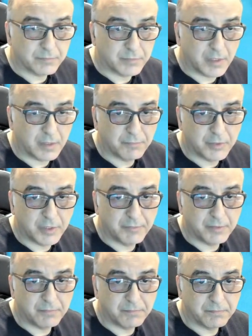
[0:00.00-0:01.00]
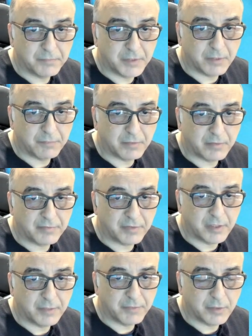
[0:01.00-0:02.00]
to put them in, roughly in
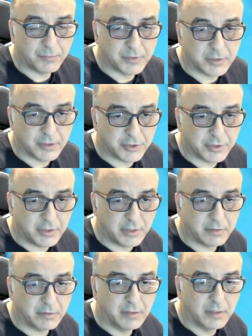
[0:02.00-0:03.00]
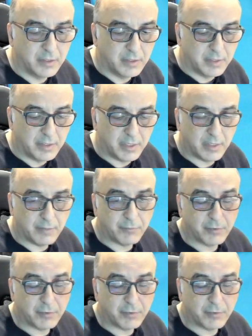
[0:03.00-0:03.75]
the middle position here, and we're